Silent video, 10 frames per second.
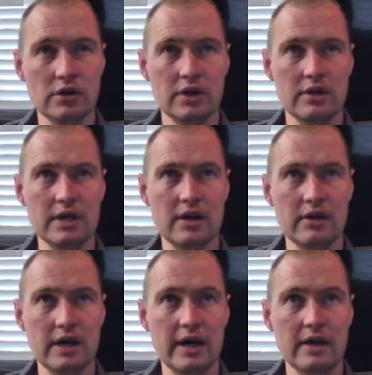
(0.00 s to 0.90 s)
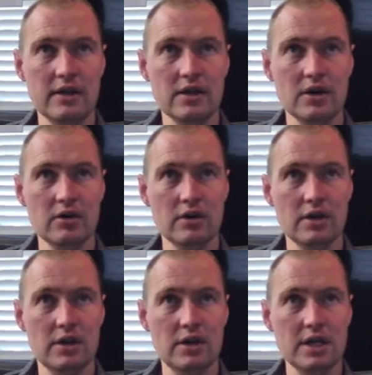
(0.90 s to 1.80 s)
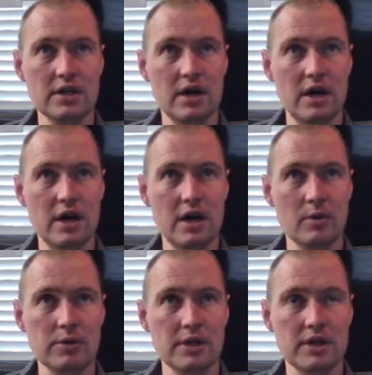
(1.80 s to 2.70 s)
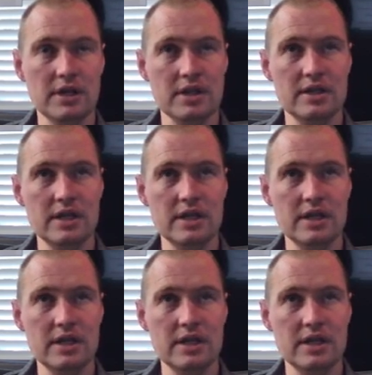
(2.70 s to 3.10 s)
Shorten this down a lot. So 6R plus